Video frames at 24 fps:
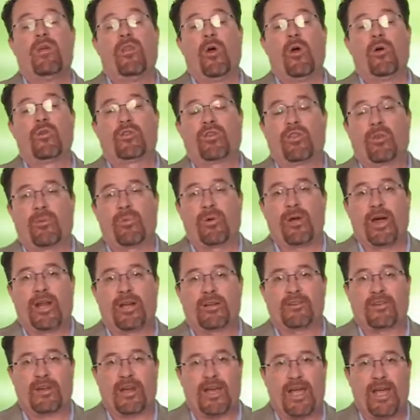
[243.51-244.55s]
Those are the
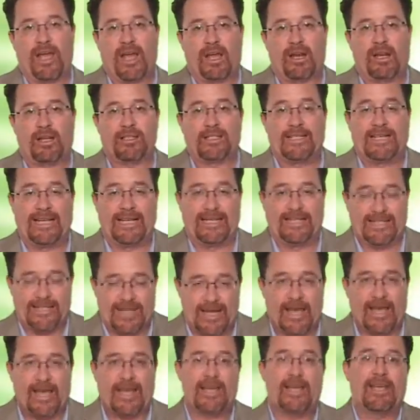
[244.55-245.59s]
products that I had
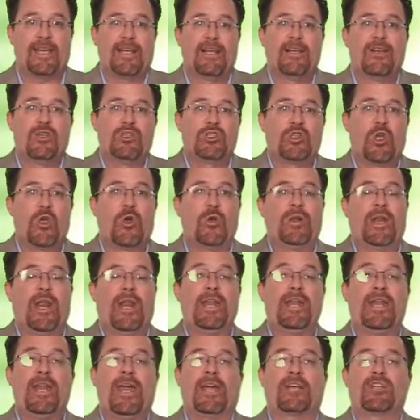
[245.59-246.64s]
today. Tune
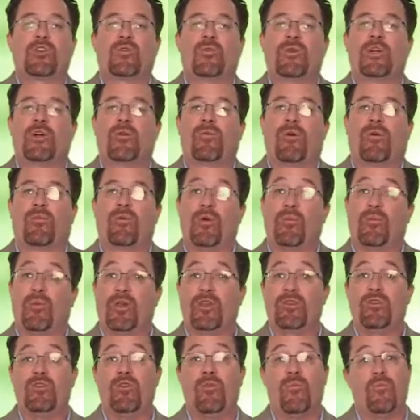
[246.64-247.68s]
in next week where we
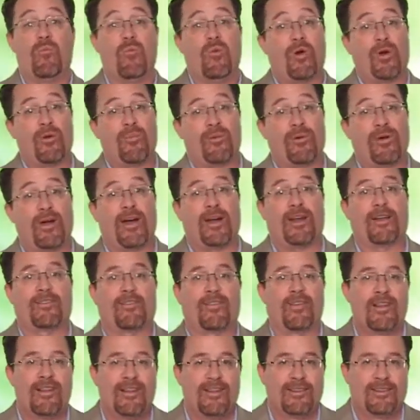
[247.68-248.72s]
bring you more
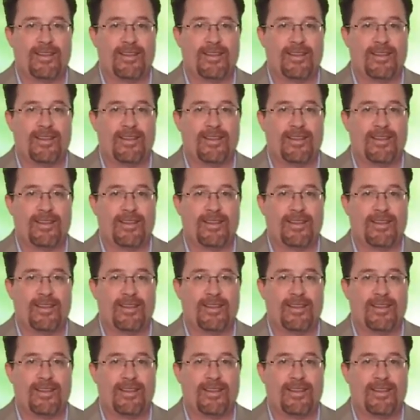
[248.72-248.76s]
products.